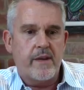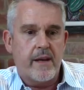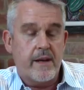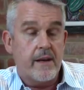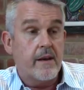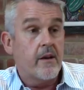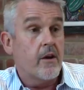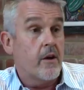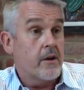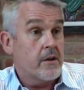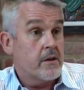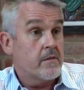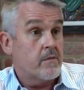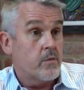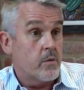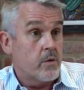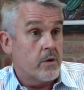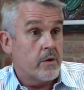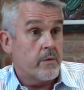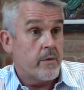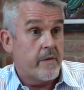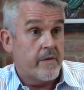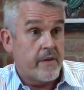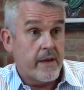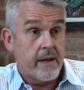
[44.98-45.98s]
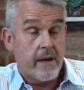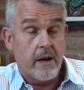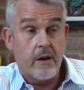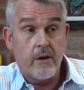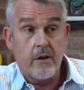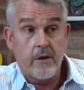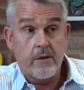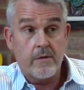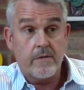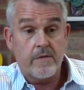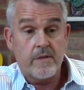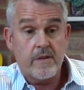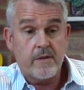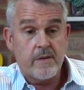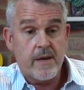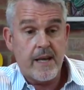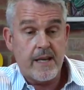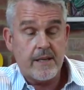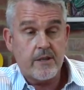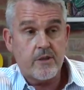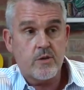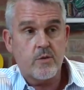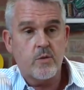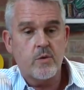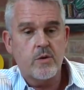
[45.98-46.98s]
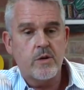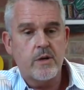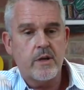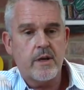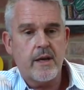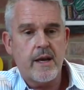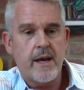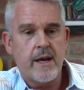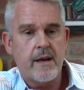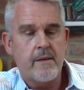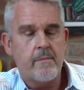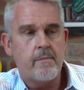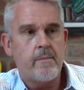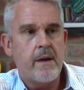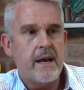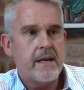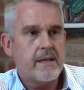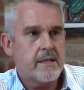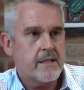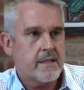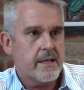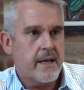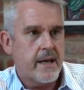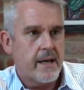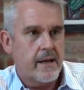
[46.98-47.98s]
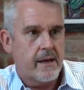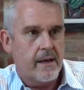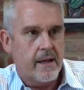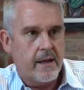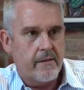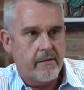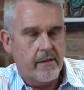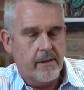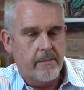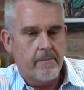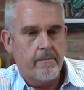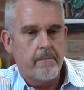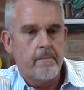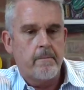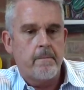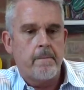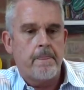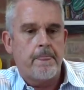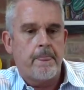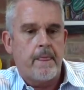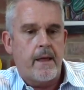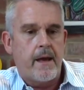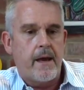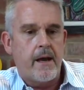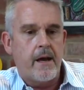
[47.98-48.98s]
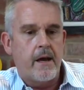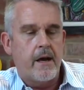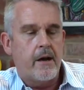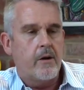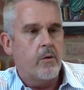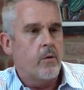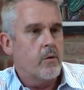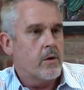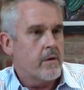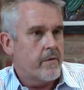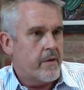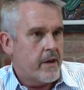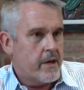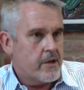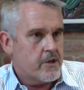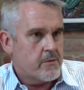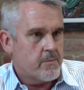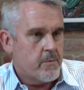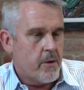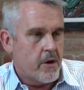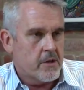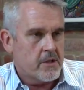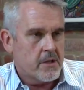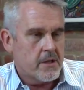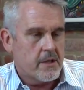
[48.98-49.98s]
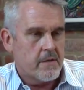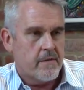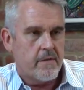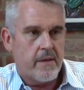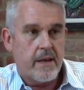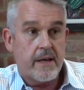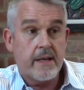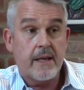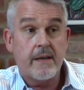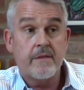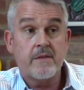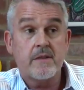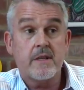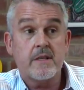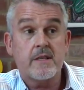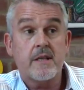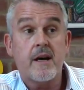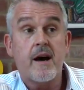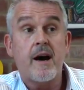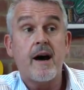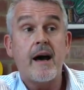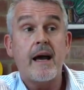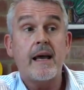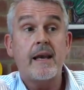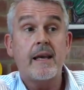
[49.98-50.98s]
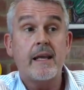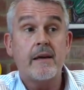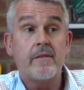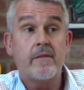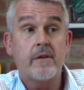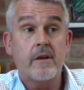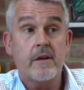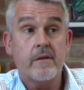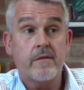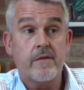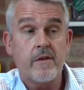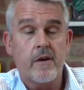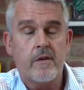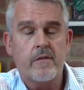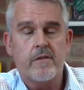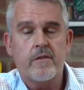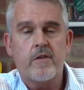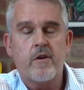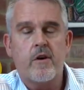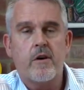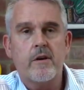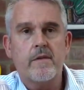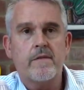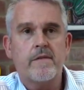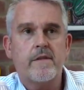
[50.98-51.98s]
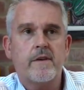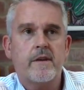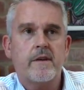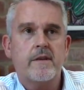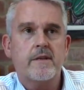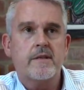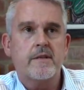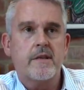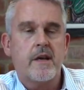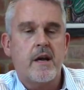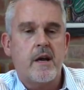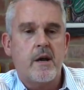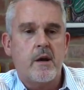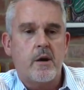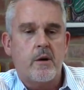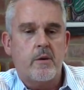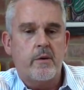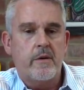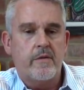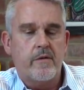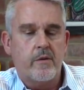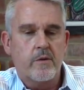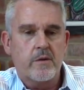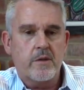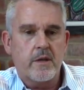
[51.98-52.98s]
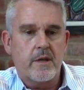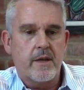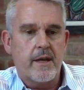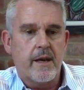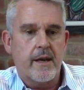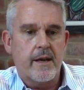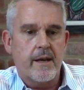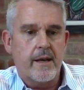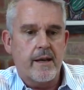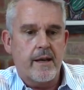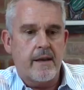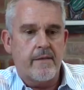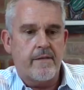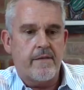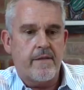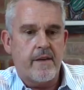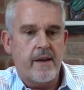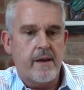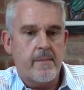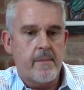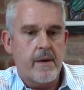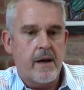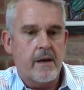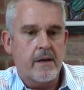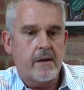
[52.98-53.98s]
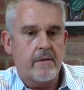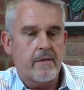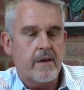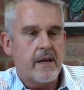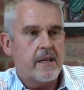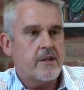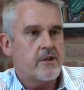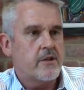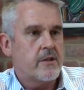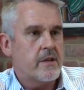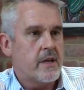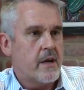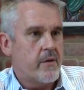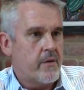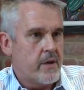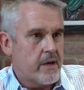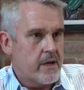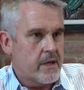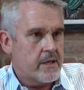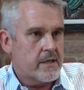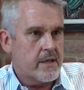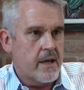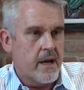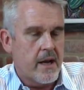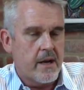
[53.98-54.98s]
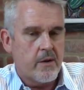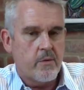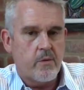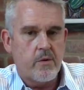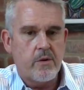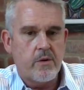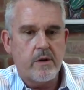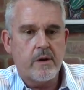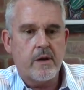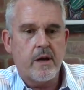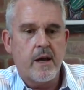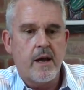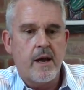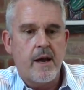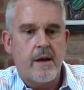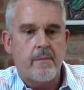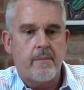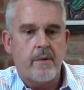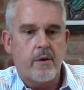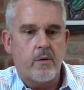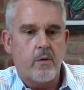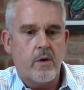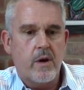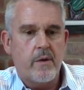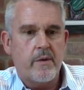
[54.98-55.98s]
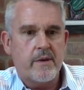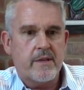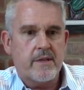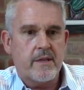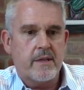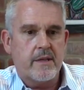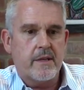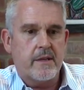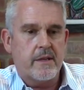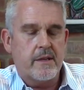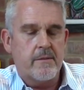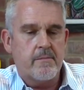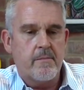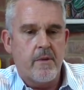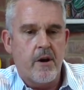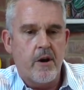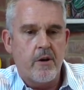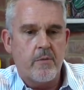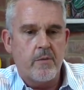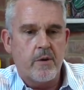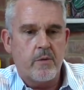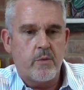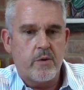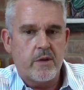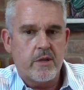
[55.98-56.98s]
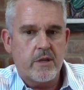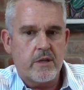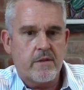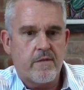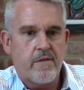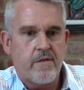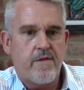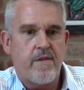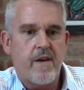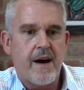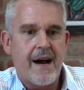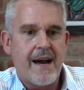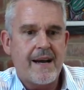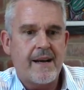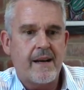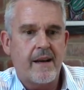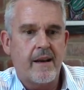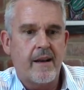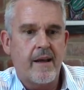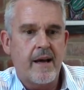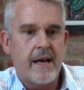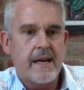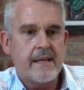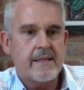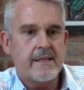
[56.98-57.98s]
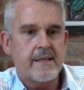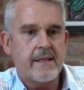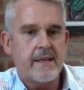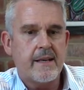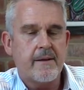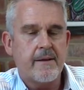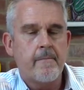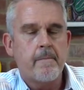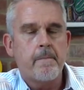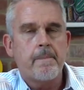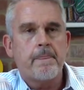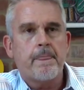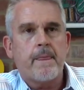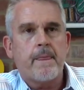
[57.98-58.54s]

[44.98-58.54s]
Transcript: done a lot of work. We've done a lot of test work at a bench scale level. All of that is positive. That gives us a high level of confidence. We've also done a fair amount of engineering design work. But where we sit at the moment, we're just finalizing